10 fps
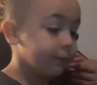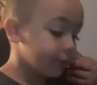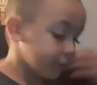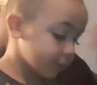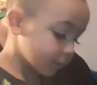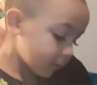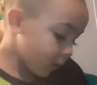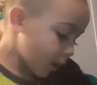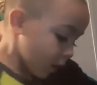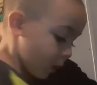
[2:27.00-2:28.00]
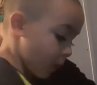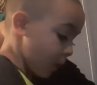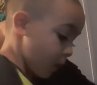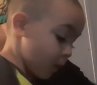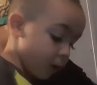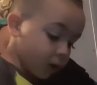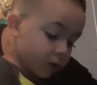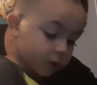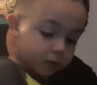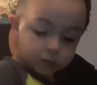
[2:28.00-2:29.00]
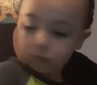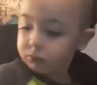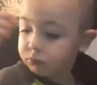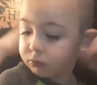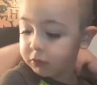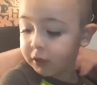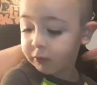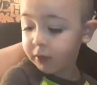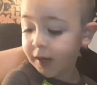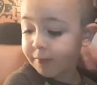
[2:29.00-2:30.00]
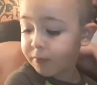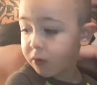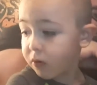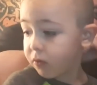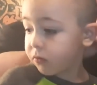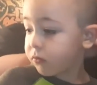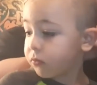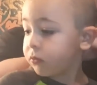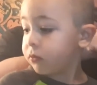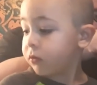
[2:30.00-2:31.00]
we have all three Walmart exclusives. This one goes with it.